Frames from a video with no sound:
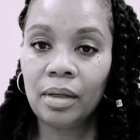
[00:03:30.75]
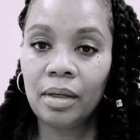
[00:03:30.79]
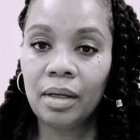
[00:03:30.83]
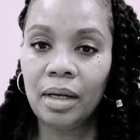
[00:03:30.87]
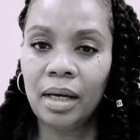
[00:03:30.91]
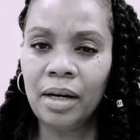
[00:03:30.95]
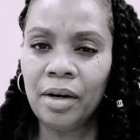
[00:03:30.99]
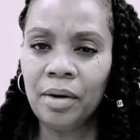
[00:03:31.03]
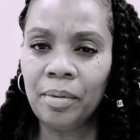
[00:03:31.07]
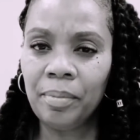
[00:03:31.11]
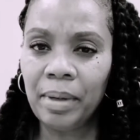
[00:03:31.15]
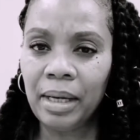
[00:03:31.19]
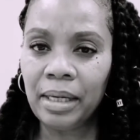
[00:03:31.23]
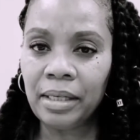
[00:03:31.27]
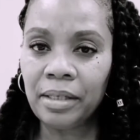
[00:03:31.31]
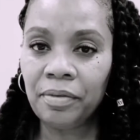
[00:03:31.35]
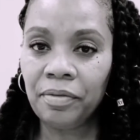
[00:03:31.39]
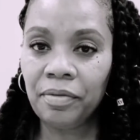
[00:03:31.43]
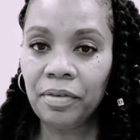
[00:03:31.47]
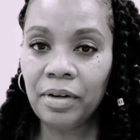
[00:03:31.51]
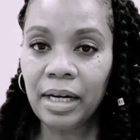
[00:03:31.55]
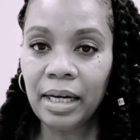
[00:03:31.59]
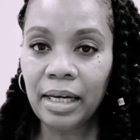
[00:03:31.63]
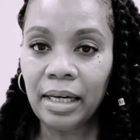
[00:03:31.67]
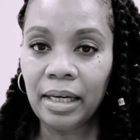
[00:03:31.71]
and her best
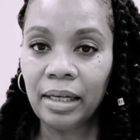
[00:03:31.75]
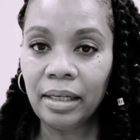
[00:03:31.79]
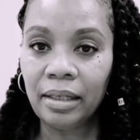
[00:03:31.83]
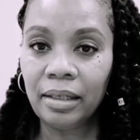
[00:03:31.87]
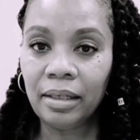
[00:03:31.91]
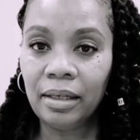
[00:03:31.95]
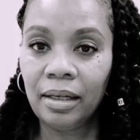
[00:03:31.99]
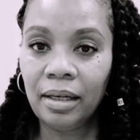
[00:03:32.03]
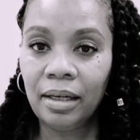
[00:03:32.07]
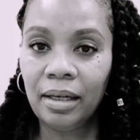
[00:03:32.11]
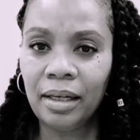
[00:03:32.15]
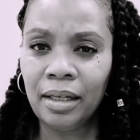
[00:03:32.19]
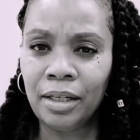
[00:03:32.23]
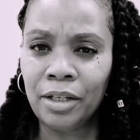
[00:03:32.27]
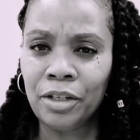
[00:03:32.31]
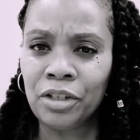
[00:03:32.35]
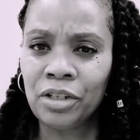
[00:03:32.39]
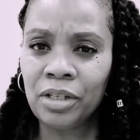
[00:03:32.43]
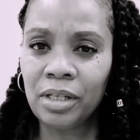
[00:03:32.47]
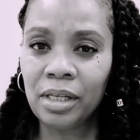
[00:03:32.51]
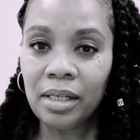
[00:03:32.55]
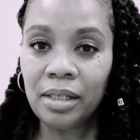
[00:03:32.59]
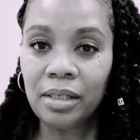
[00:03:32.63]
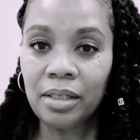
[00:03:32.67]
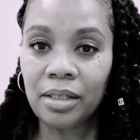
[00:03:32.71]
friend and her
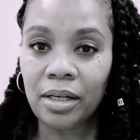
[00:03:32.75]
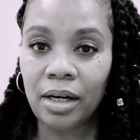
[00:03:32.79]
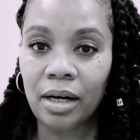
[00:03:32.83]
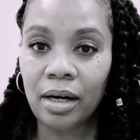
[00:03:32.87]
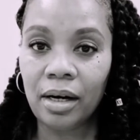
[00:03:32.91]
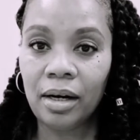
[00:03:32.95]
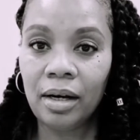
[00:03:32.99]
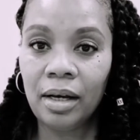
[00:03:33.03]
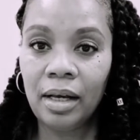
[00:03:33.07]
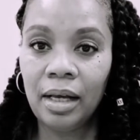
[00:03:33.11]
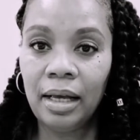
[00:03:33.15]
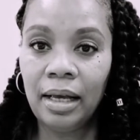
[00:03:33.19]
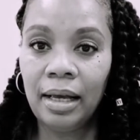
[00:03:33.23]
sister